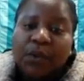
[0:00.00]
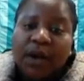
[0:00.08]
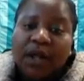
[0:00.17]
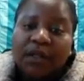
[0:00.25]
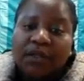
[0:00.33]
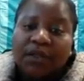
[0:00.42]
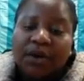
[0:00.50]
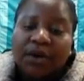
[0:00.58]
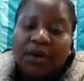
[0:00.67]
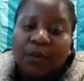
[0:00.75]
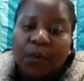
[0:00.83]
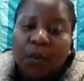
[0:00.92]
while
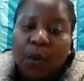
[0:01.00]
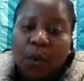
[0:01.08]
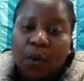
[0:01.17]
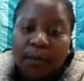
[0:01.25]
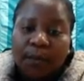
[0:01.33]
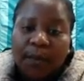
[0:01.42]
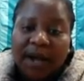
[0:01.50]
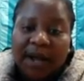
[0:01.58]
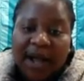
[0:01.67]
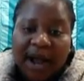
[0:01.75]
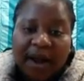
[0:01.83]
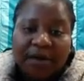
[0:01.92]
the warm
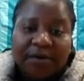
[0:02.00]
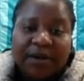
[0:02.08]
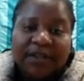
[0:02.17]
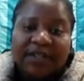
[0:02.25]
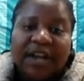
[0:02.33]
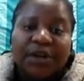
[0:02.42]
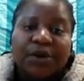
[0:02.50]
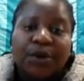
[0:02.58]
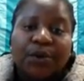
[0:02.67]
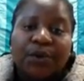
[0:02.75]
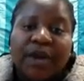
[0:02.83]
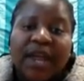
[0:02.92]
currents are
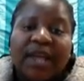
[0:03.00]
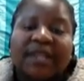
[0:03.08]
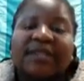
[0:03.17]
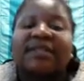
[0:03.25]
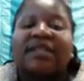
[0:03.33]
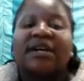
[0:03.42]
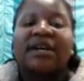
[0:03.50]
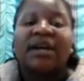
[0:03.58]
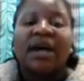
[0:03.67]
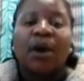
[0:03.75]
known as the